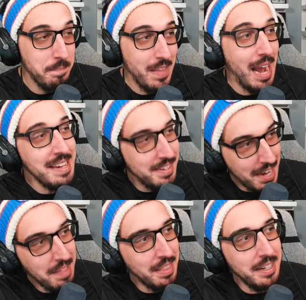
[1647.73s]
I
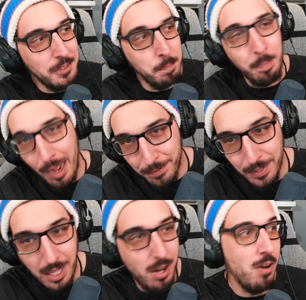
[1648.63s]
get that it's
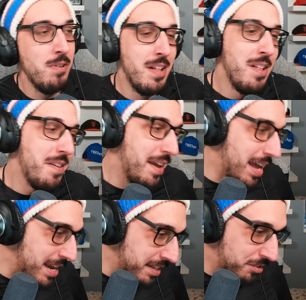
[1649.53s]
Buffalo
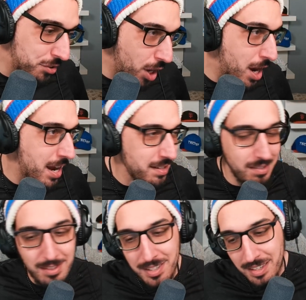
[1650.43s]
and it
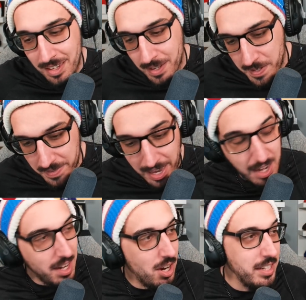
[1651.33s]
sucks and,
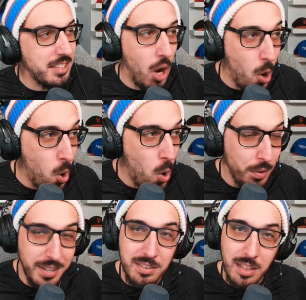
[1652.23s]
it's cold
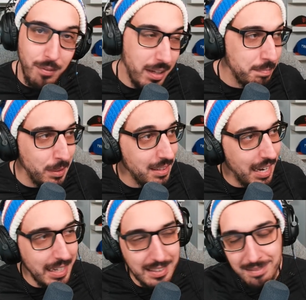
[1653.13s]
and stuff but like,